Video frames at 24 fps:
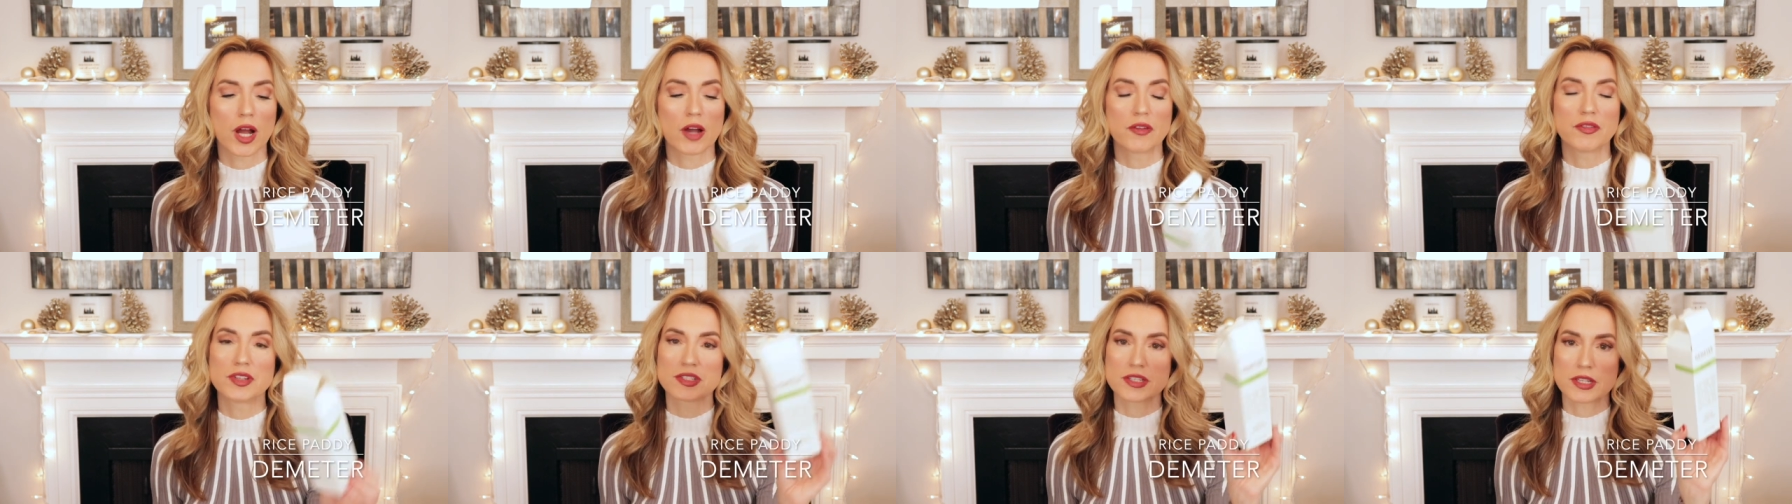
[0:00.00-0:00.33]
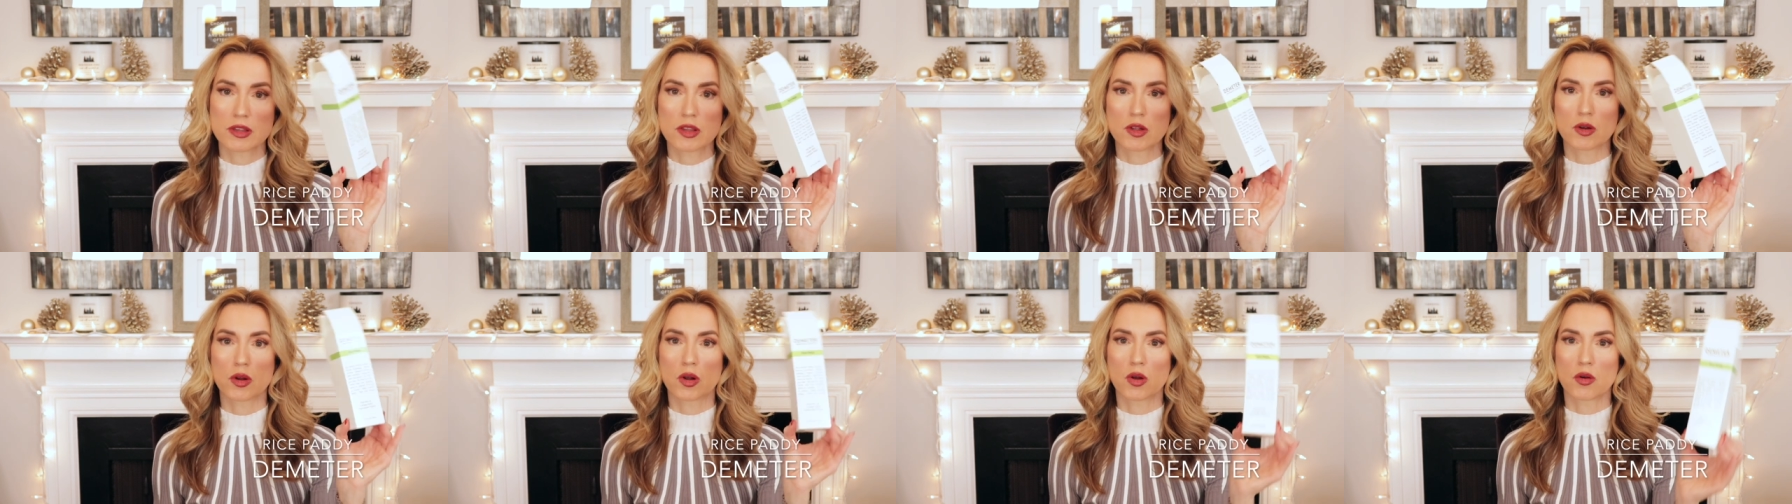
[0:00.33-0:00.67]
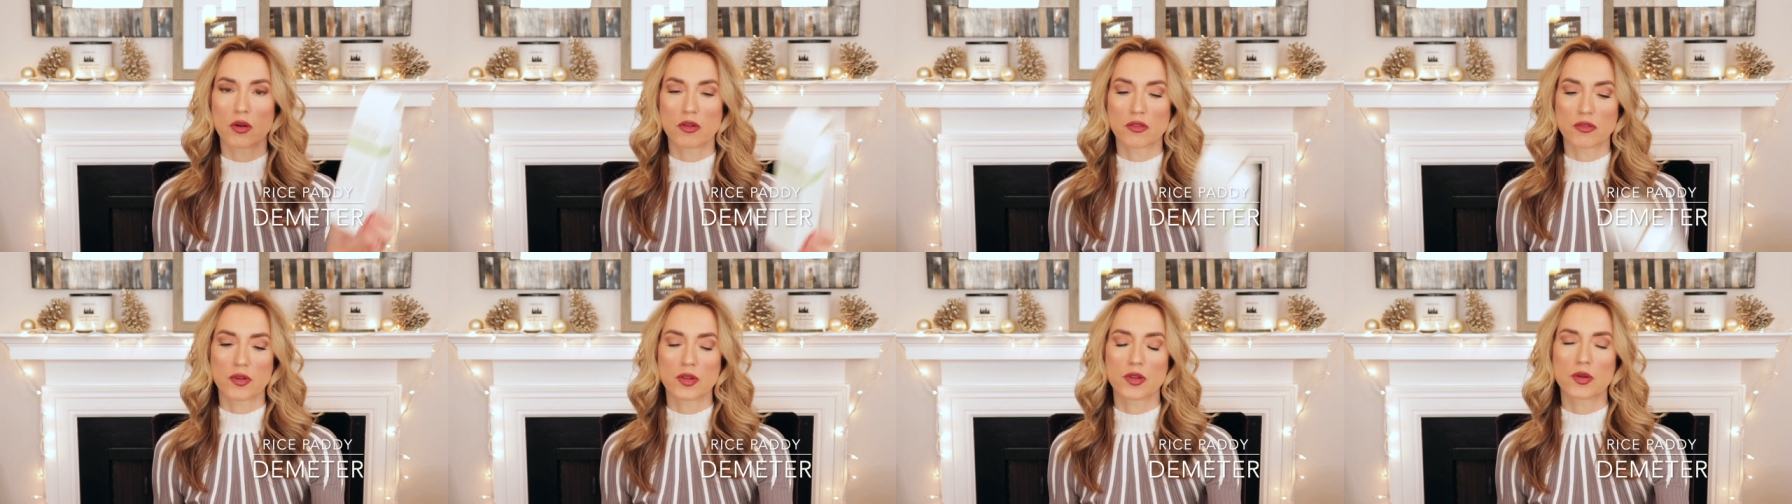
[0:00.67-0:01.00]
Obviously they were
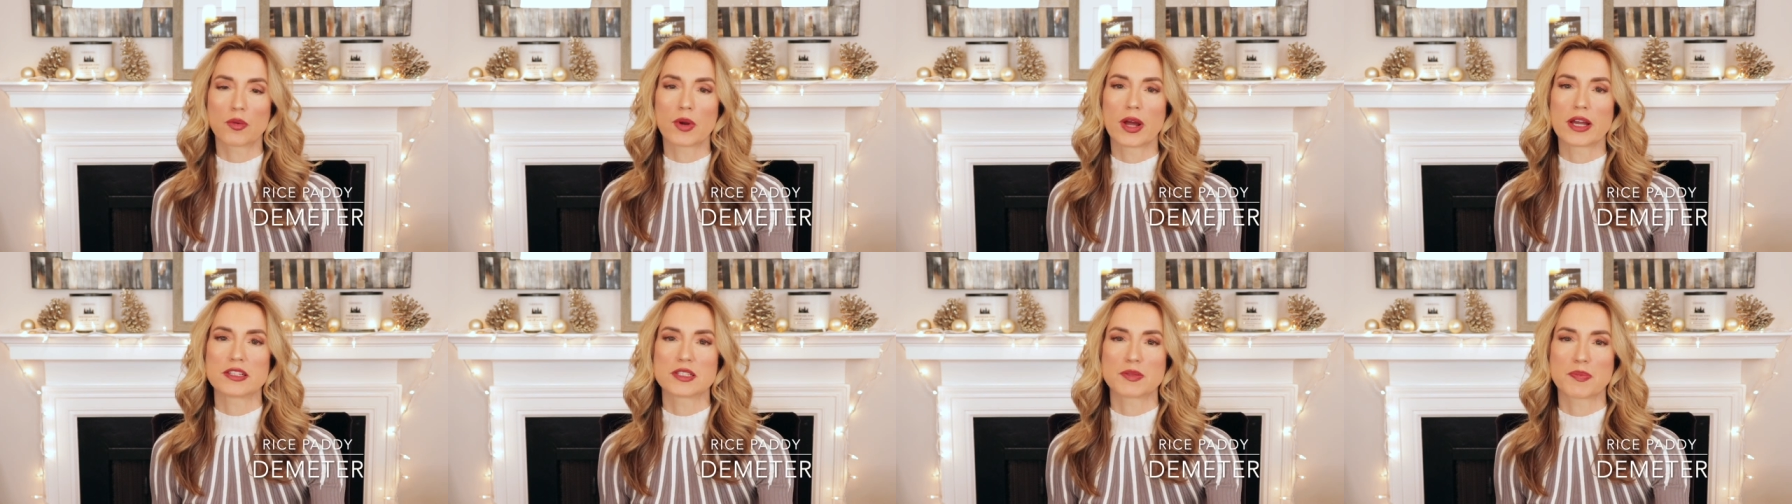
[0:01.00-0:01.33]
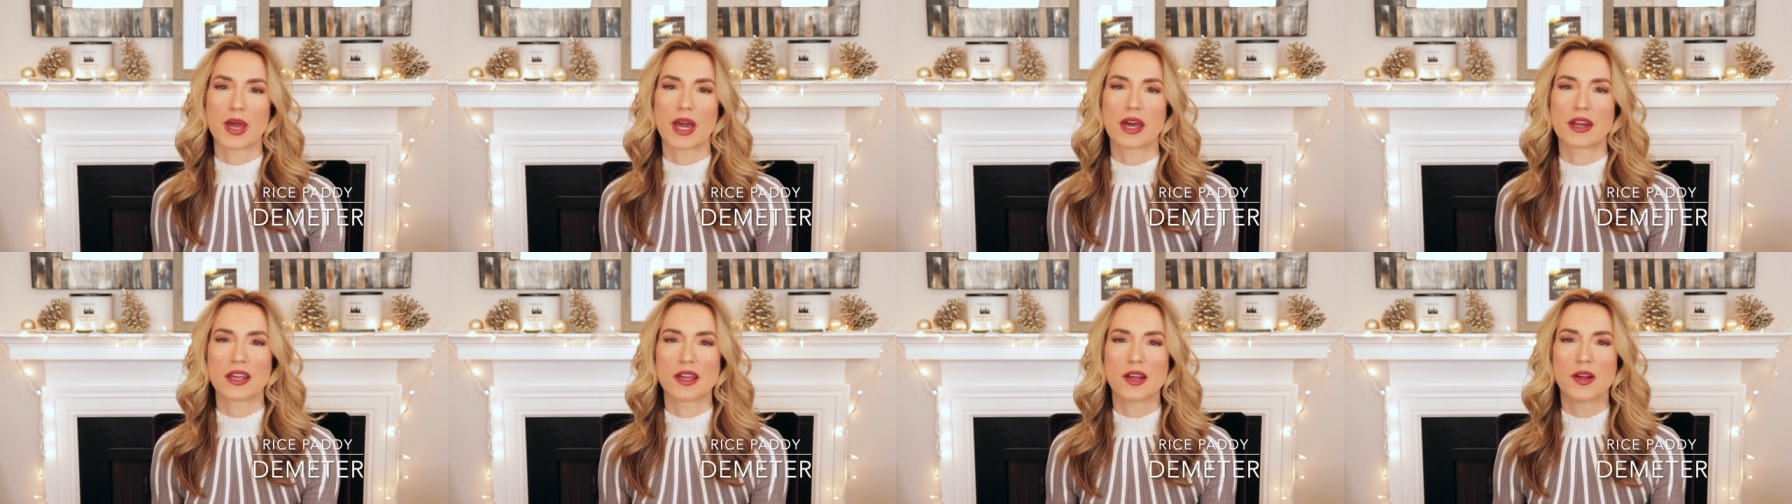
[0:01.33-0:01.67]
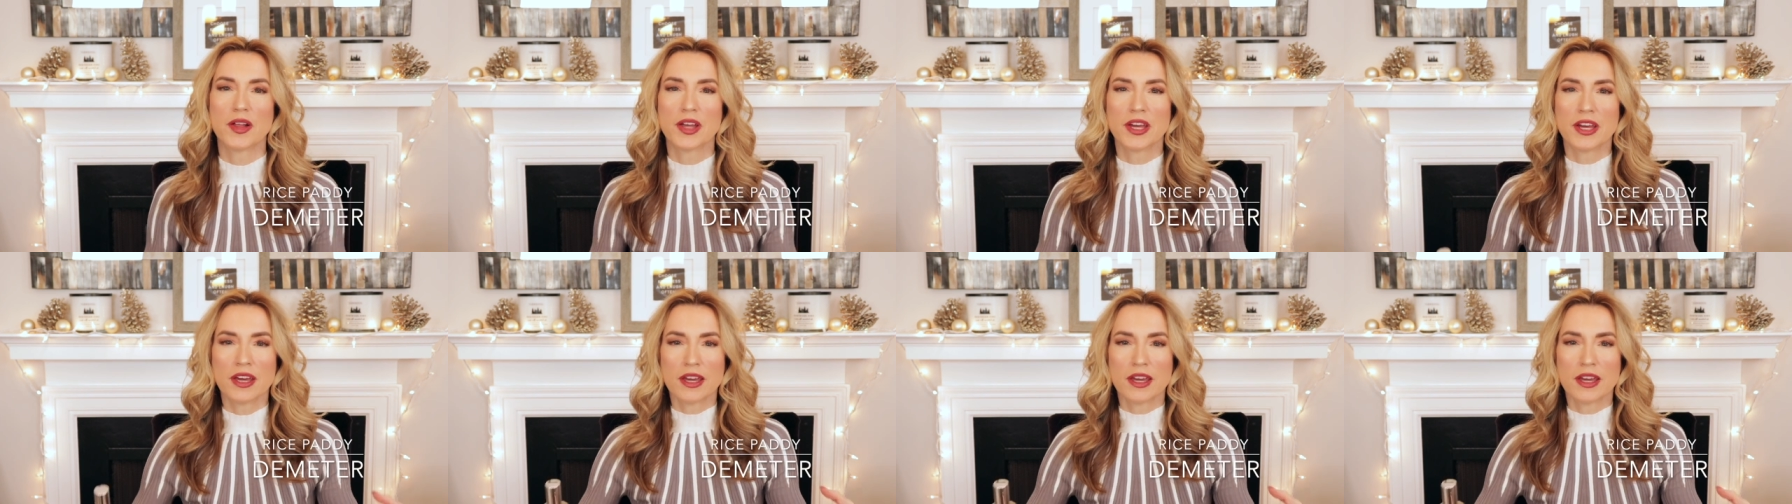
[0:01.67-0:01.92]
going for the rice paddy.